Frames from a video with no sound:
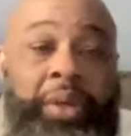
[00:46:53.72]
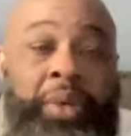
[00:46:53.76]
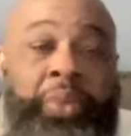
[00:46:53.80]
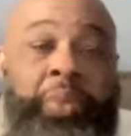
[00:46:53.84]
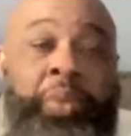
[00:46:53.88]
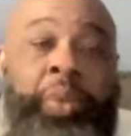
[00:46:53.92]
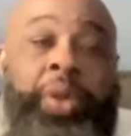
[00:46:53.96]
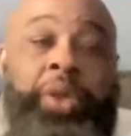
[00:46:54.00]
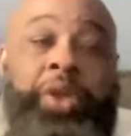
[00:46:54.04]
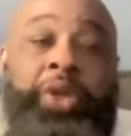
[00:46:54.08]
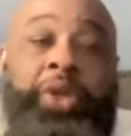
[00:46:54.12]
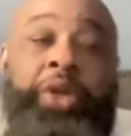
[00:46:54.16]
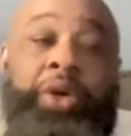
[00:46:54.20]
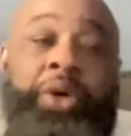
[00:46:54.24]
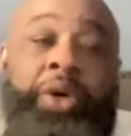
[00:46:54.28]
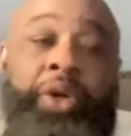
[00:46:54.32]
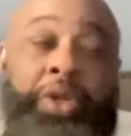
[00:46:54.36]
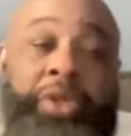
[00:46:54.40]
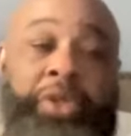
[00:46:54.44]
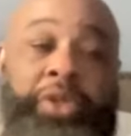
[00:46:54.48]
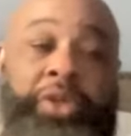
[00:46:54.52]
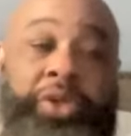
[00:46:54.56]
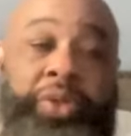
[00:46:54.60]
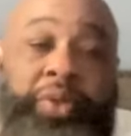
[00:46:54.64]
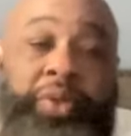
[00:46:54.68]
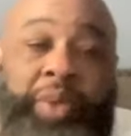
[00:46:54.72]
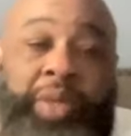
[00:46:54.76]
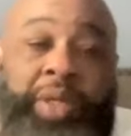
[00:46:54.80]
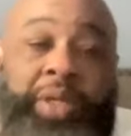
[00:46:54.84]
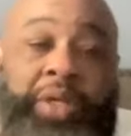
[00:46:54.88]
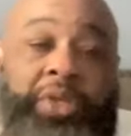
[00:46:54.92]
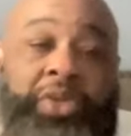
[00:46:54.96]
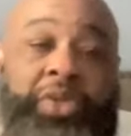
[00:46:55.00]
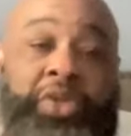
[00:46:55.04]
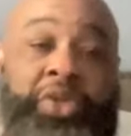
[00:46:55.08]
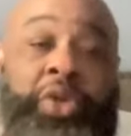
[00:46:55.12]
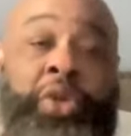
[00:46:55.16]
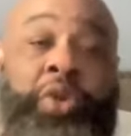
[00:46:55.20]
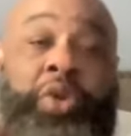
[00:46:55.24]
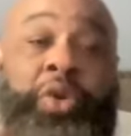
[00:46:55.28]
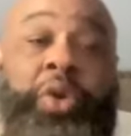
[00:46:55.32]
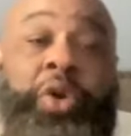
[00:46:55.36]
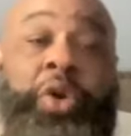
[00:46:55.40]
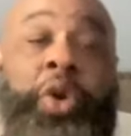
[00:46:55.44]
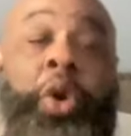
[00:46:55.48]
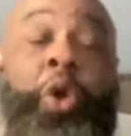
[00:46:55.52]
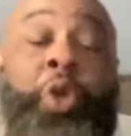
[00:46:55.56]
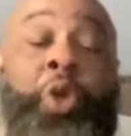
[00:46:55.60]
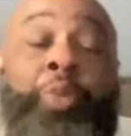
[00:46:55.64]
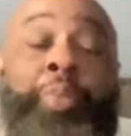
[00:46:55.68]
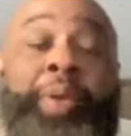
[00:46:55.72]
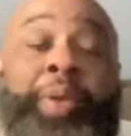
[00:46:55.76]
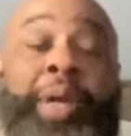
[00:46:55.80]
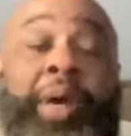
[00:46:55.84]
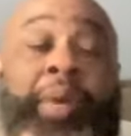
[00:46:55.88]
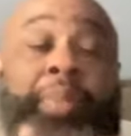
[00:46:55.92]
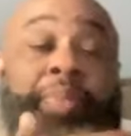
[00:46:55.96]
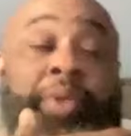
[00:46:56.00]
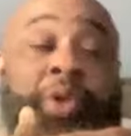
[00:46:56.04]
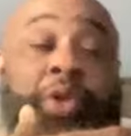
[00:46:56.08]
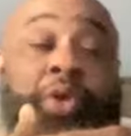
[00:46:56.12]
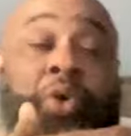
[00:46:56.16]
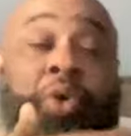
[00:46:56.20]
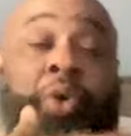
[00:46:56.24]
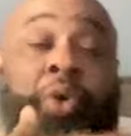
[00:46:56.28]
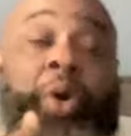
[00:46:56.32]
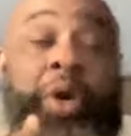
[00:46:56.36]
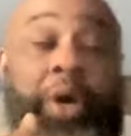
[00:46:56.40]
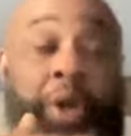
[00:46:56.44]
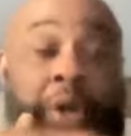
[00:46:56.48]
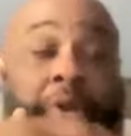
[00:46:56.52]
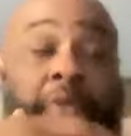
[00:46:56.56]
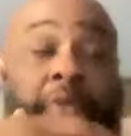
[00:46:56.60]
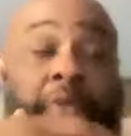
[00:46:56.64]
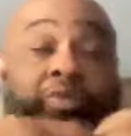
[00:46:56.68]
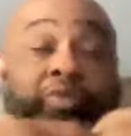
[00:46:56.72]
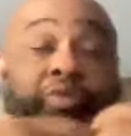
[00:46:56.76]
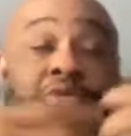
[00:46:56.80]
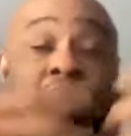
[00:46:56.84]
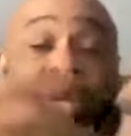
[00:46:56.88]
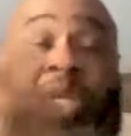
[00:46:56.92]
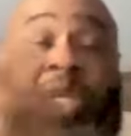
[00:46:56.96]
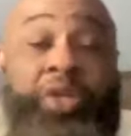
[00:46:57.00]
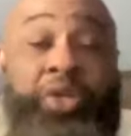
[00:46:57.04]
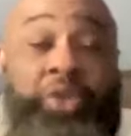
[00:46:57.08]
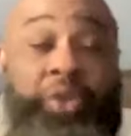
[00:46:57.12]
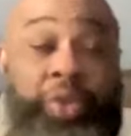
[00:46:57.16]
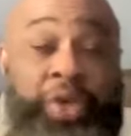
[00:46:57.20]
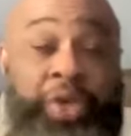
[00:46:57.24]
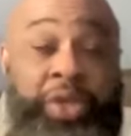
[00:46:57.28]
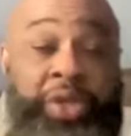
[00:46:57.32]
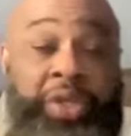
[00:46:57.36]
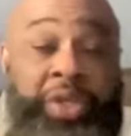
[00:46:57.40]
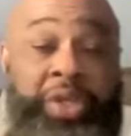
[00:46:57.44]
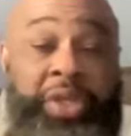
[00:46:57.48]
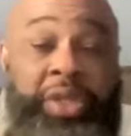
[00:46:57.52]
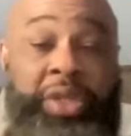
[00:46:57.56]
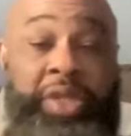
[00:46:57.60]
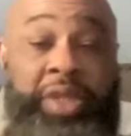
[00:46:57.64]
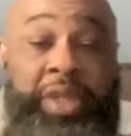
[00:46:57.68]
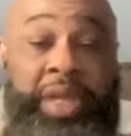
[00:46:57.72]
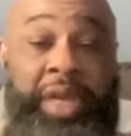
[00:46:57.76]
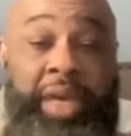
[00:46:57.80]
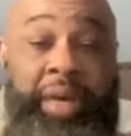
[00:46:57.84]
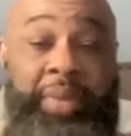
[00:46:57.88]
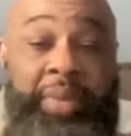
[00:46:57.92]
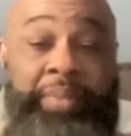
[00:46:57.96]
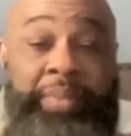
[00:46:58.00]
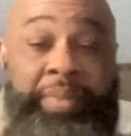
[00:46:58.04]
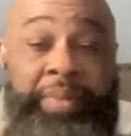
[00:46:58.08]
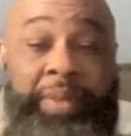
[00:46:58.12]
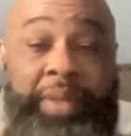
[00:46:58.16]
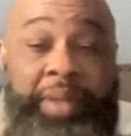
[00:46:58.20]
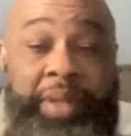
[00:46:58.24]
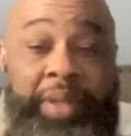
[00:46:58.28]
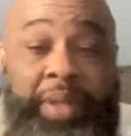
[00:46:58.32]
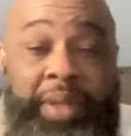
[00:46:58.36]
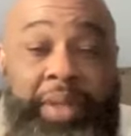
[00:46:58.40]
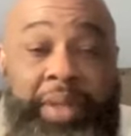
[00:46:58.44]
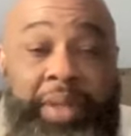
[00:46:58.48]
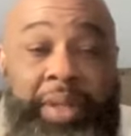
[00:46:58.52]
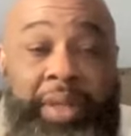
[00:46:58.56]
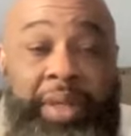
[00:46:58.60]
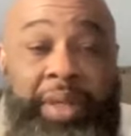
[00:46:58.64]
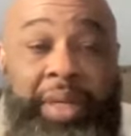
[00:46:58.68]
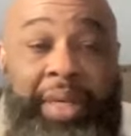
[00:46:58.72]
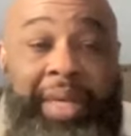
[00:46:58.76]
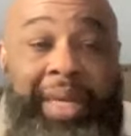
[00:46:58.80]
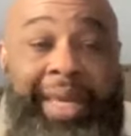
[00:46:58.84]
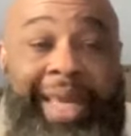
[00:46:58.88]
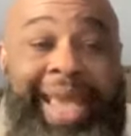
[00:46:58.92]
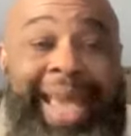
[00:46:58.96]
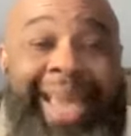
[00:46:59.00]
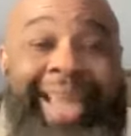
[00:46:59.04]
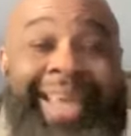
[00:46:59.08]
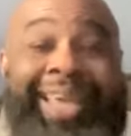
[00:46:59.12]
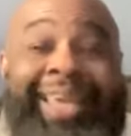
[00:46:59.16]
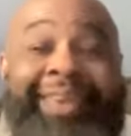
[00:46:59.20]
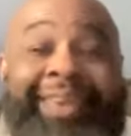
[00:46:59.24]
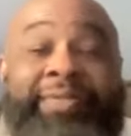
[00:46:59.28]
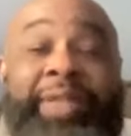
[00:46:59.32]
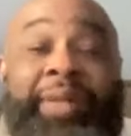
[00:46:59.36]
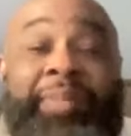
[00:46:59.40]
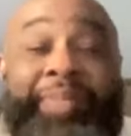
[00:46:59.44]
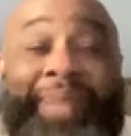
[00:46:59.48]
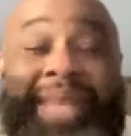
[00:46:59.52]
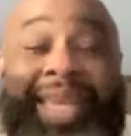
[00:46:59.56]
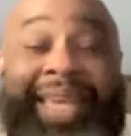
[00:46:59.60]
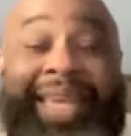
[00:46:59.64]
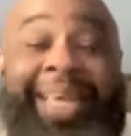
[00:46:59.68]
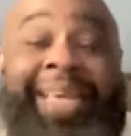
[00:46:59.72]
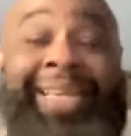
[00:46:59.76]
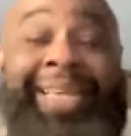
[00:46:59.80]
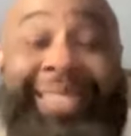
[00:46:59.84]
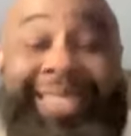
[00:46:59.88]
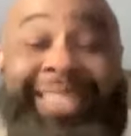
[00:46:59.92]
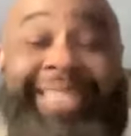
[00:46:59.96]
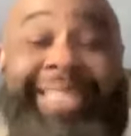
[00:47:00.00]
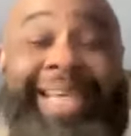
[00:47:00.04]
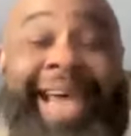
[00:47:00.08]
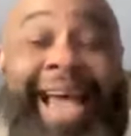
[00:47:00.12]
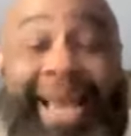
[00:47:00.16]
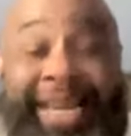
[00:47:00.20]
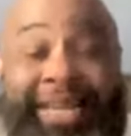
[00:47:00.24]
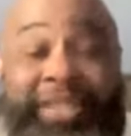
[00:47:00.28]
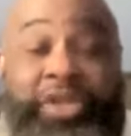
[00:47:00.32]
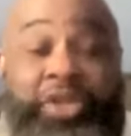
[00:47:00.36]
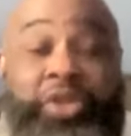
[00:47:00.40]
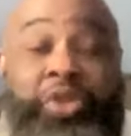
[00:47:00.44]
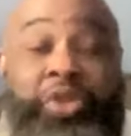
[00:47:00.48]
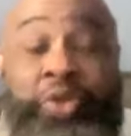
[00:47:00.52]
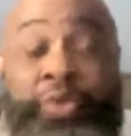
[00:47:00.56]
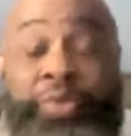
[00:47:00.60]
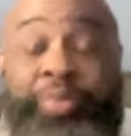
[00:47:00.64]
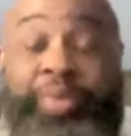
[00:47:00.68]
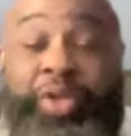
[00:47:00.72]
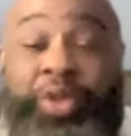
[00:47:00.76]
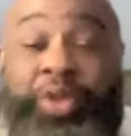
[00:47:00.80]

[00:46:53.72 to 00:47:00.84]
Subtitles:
What you're going to do is you're going to open up your resources to them and give them the inside scoop.